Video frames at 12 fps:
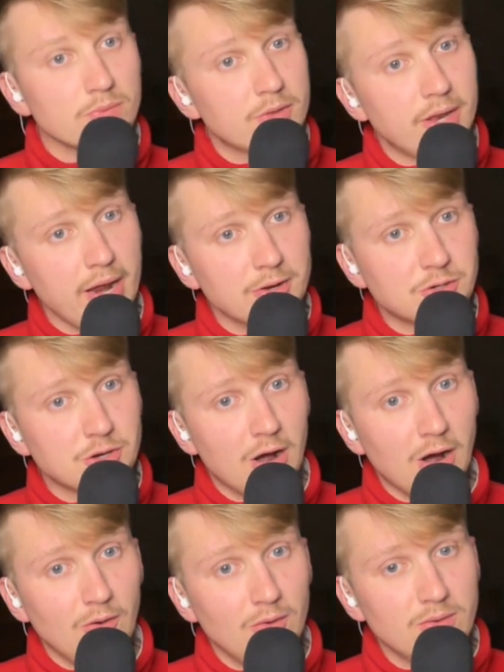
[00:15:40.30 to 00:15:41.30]
Today's
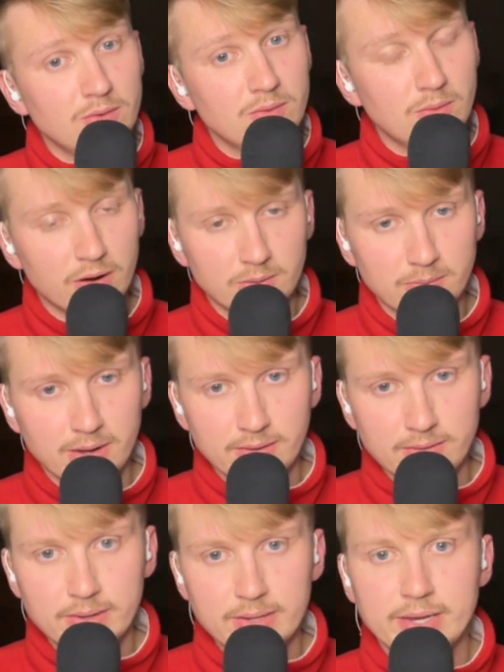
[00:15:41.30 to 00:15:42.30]
show, welcome
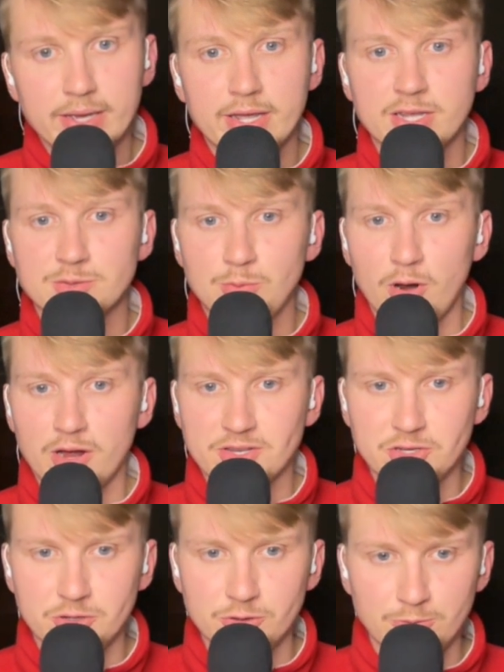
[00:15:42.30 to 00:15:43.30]
back, is brought
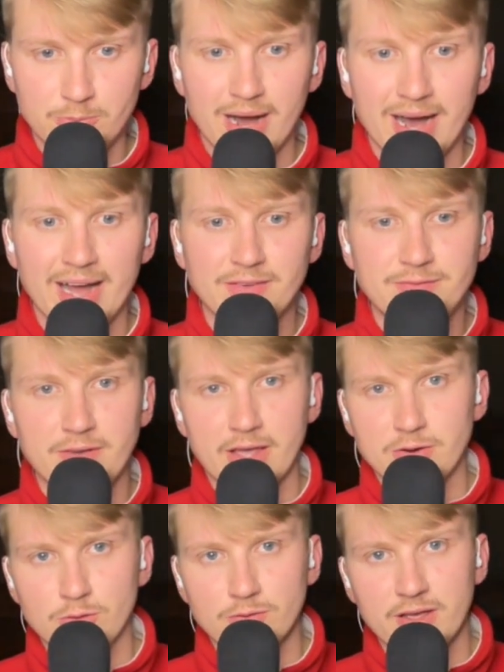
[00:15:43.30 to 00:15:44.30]
to you by
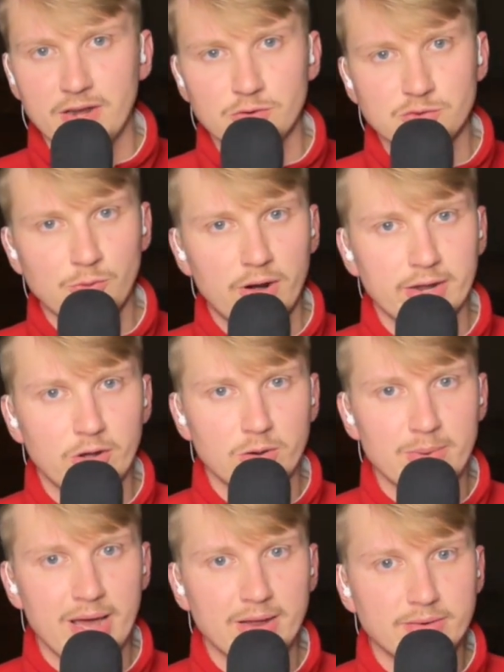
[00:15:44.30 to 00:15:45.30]
FanDuel. FanDuel is where I go
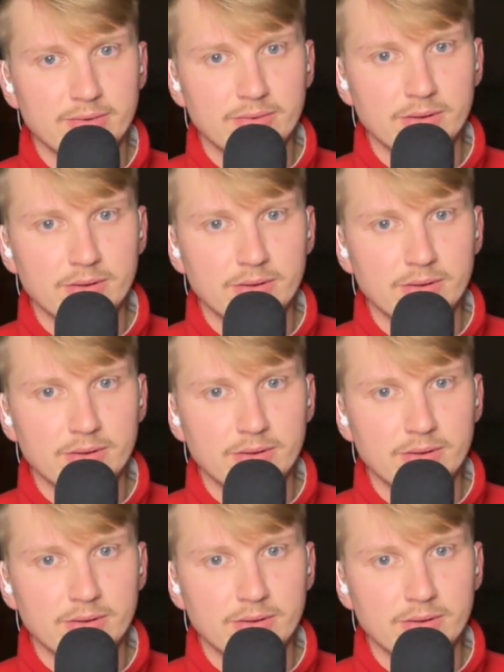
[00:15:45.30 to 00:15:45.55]
to bet.